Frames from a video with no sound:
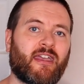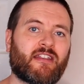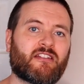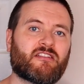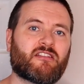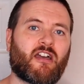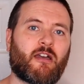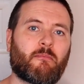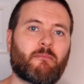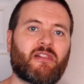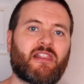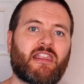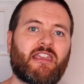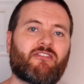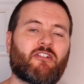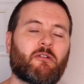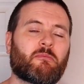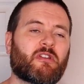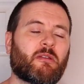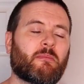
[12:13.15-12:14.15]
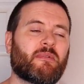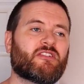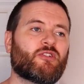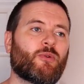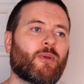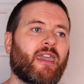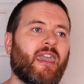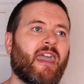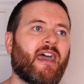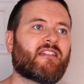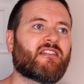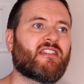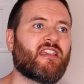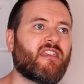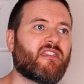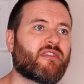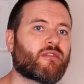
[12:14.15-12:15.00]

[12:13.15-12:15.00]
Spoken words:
and I believe I'm going to be doing it at the